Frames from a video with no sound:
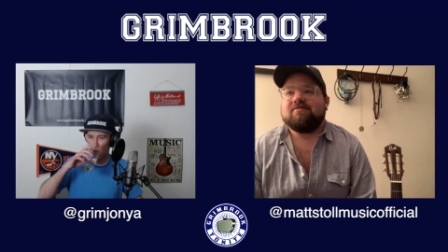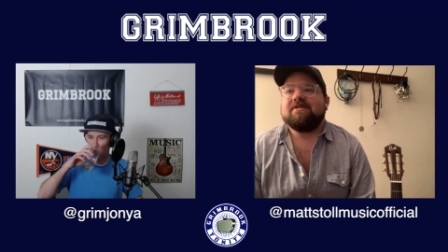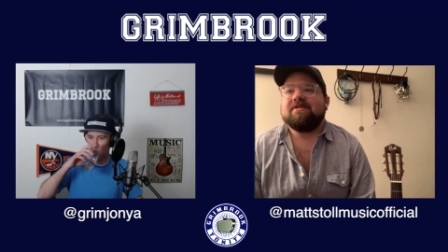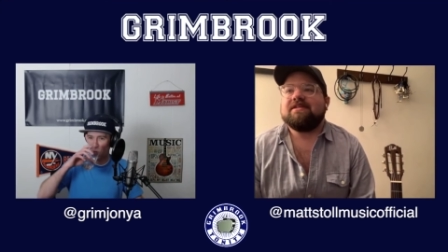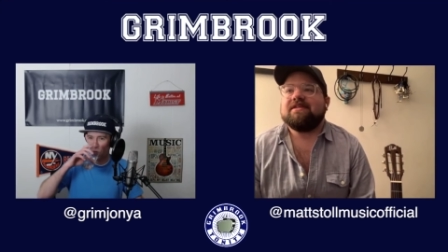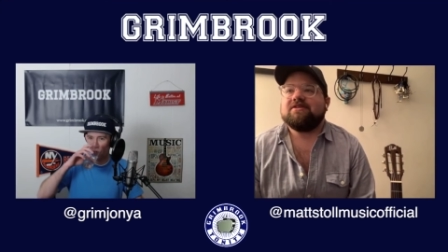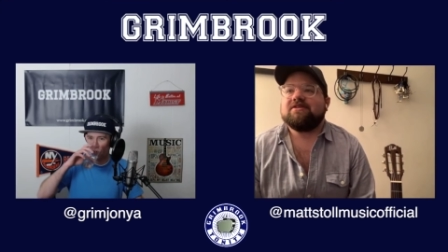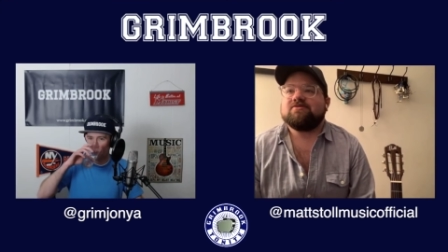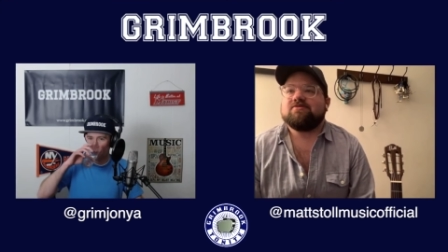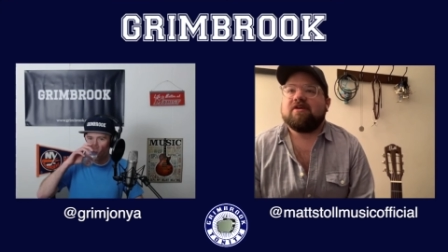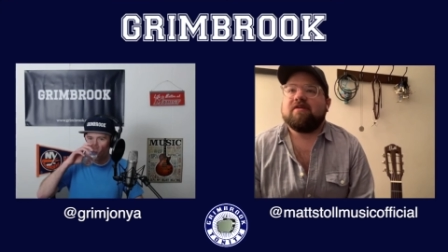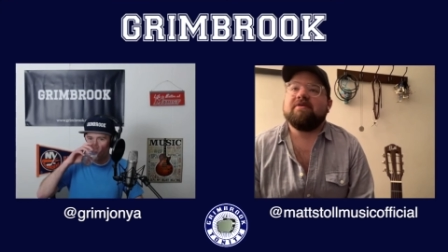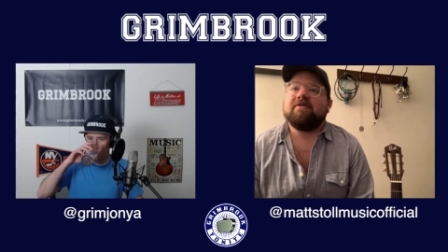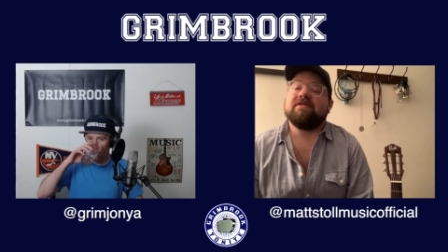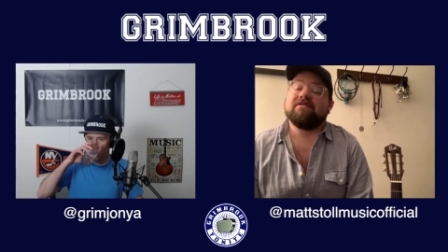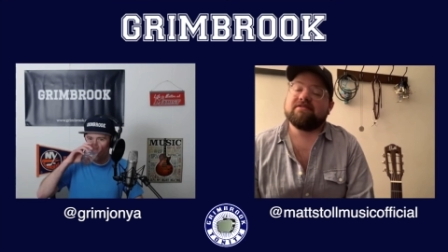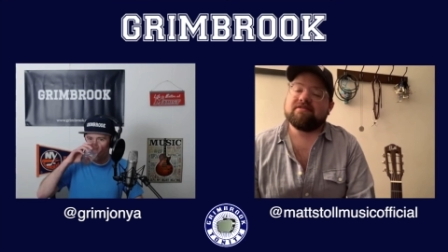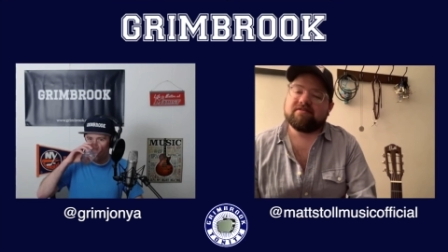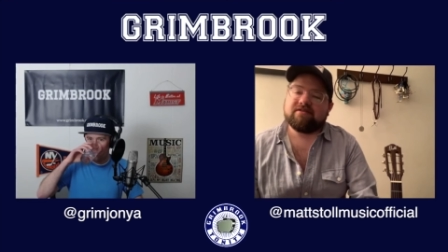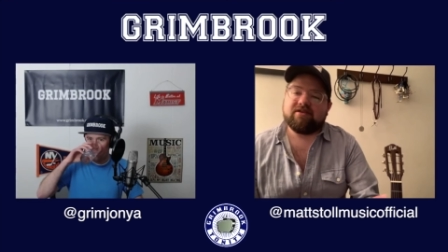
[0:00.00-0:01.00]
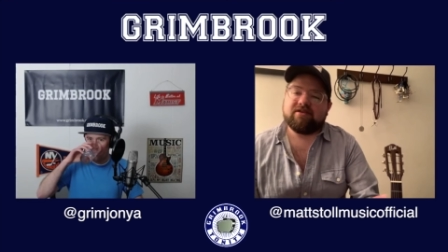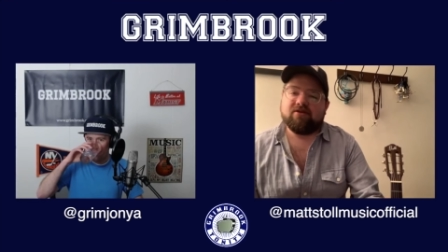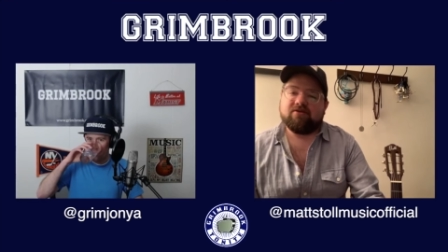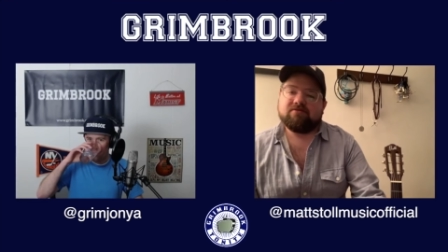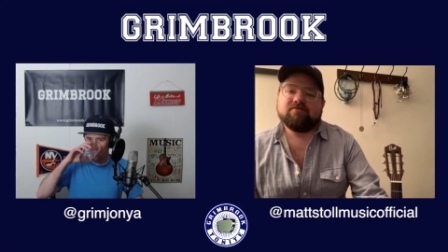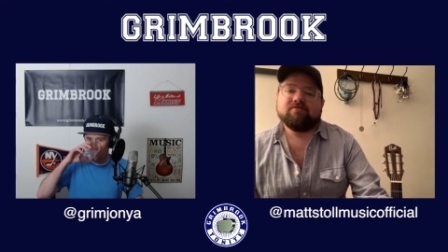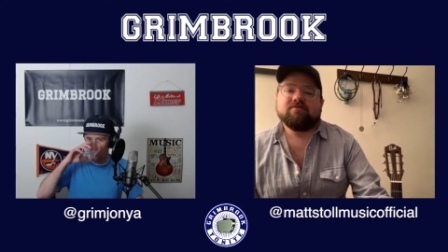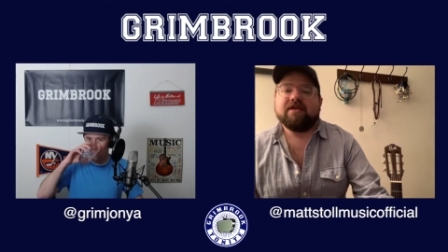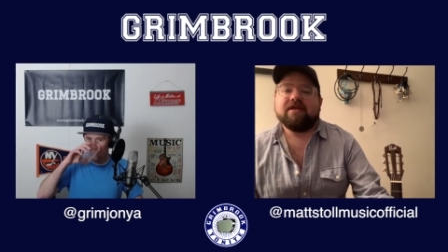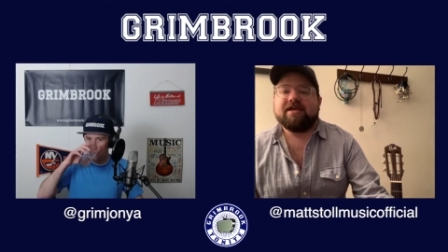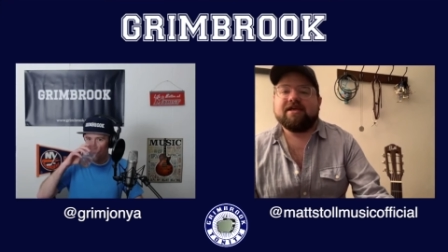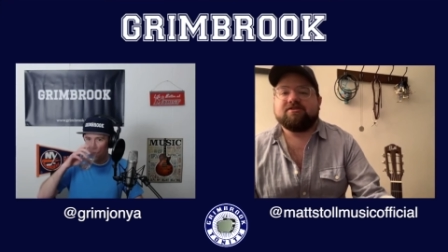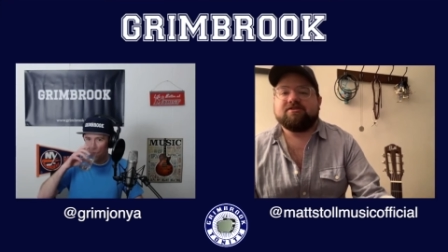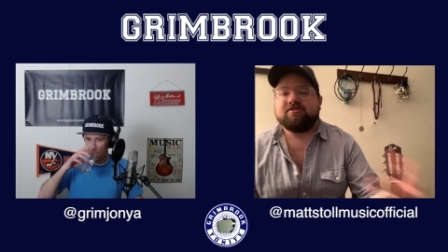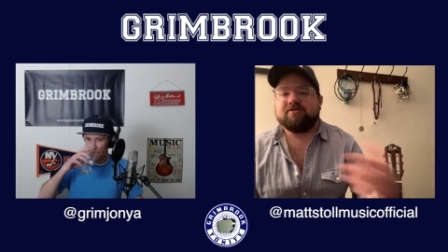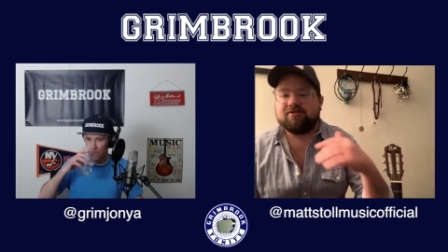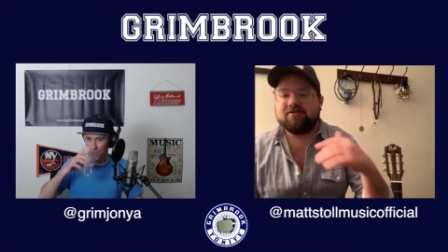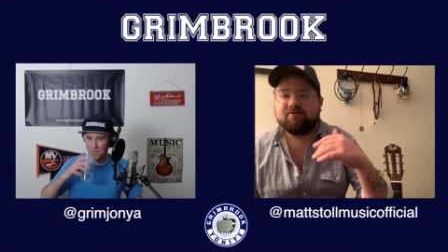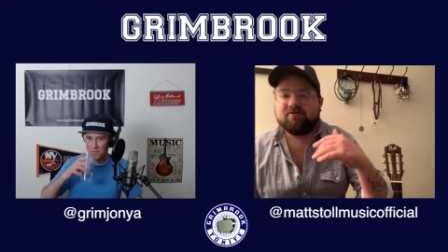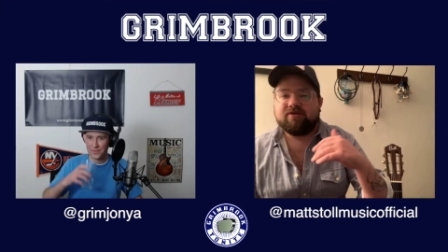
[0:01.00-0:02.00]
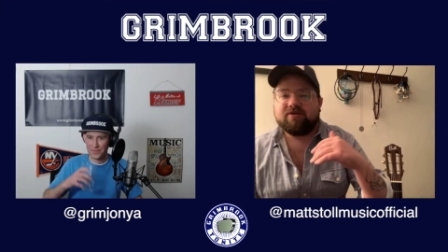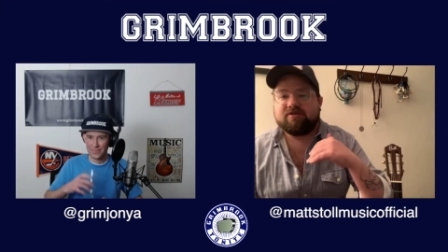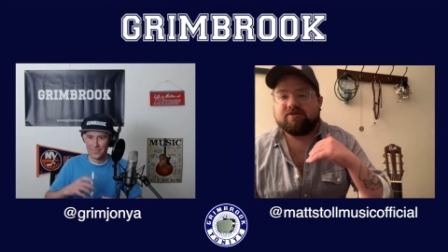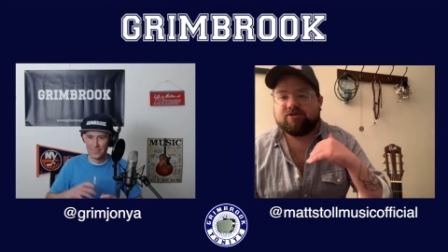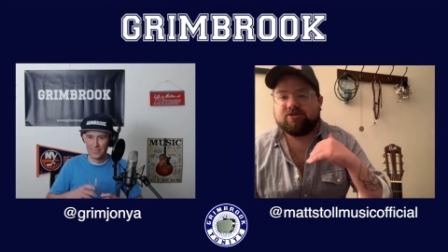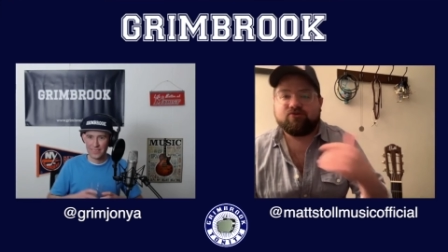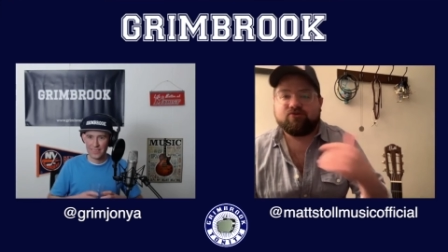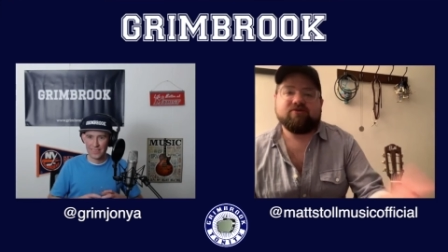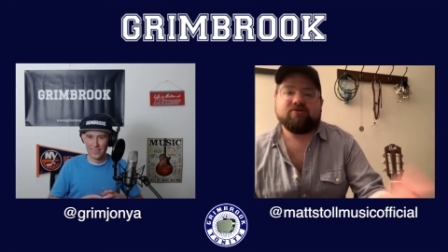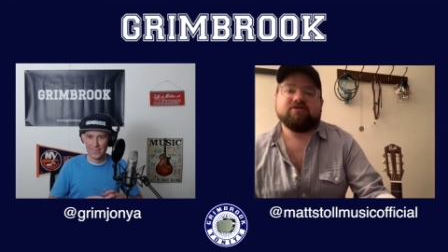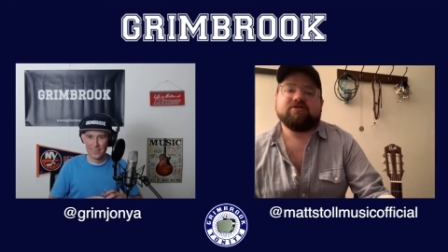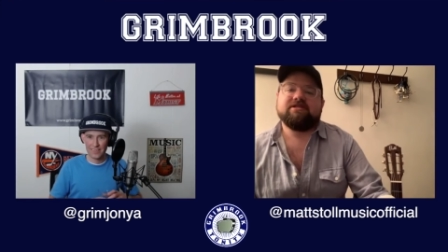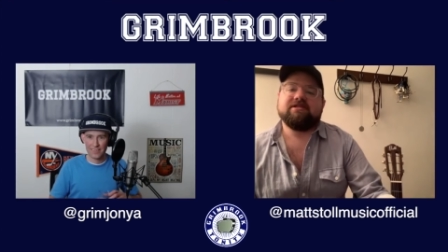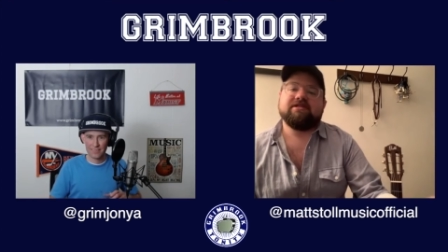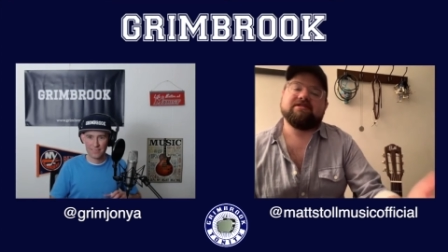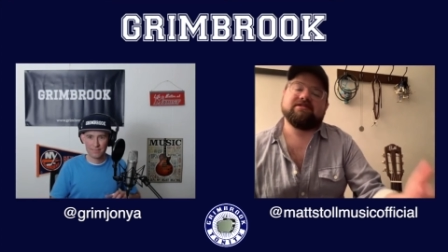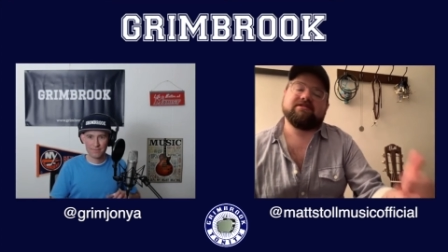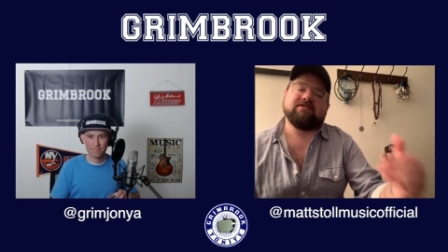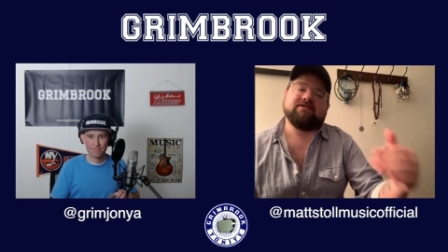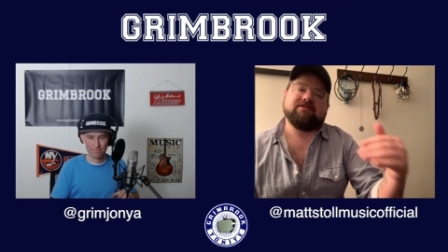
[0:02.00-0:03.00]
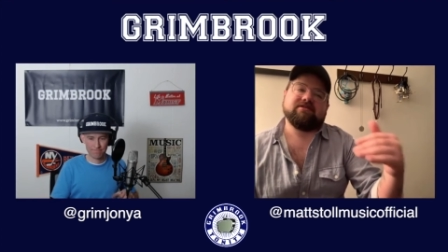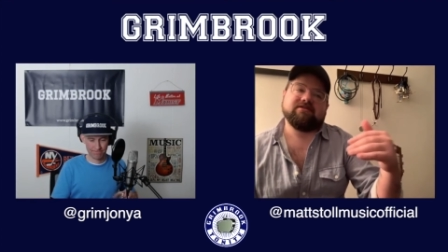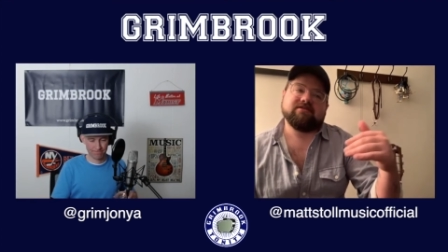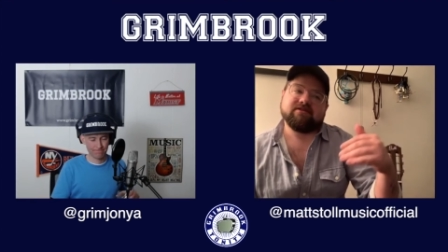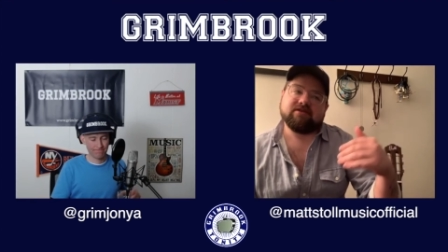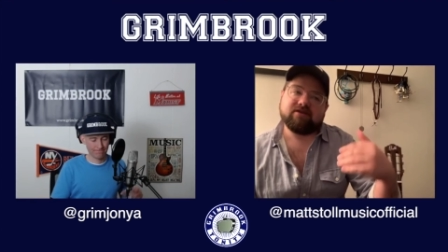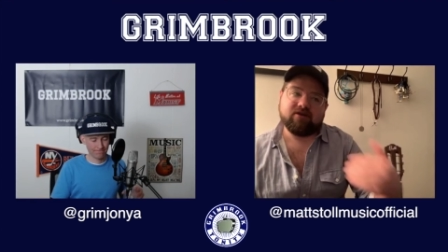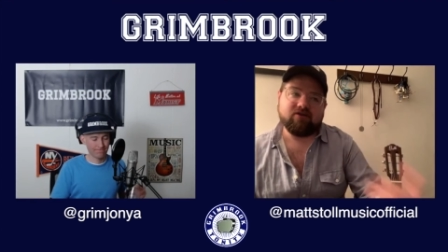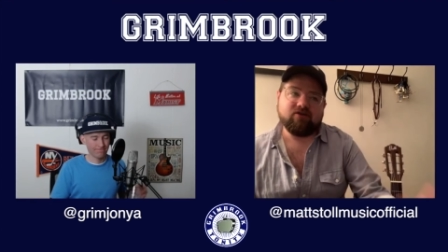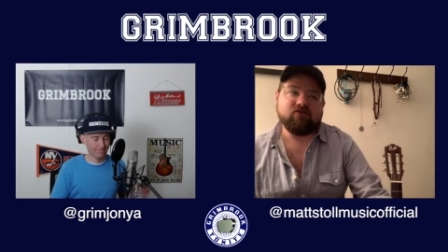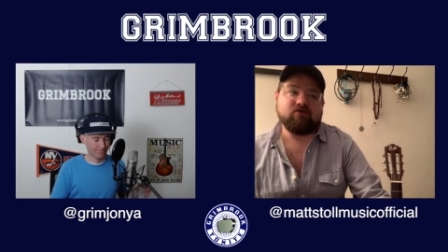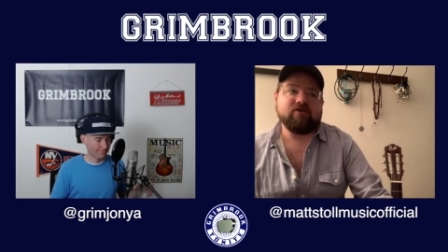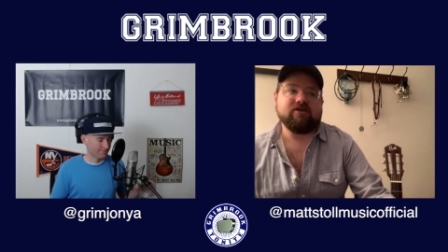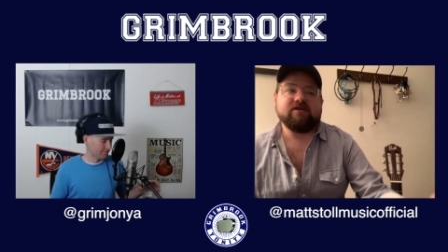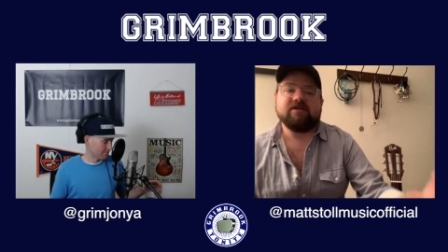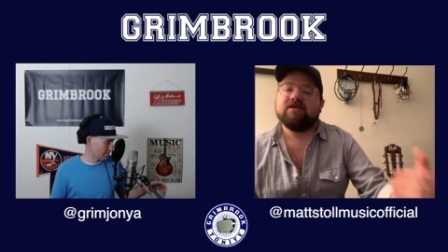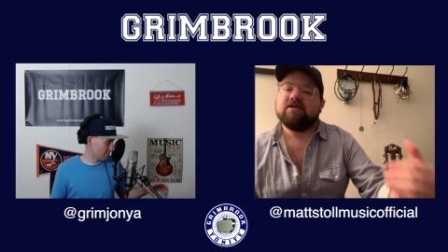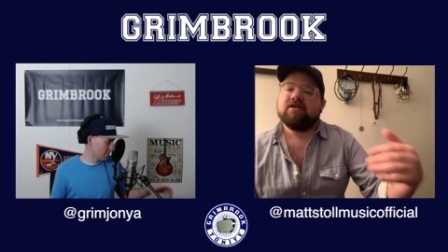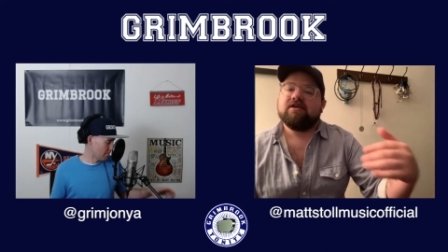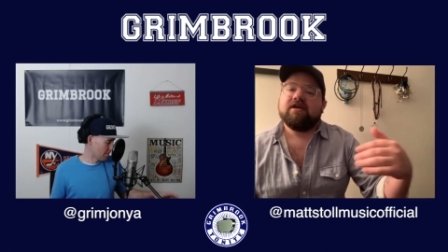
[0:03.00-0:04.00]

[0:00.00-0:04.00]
so many things. I mean, last year with a shortened season, COVID,